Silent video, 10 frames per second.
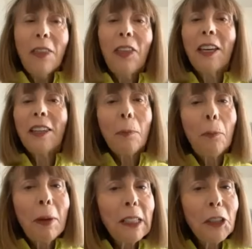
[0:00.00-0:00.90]
think
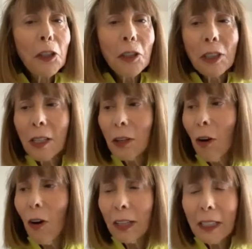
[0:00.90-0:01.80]
that builders and
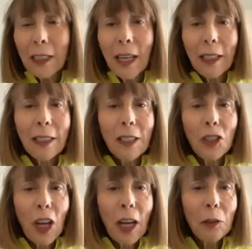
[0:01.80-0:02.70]
architects
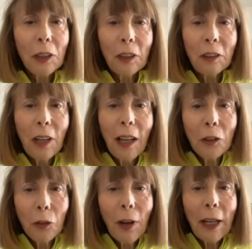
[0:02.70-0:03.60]
in general are
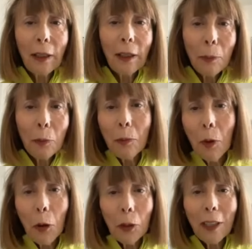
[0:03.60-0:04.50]
not great at
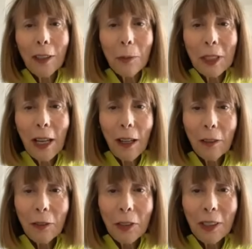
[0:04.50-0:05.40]
promoting
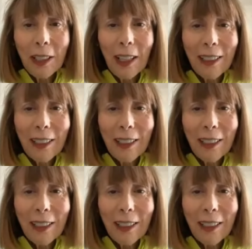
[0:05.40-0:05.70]
themselves.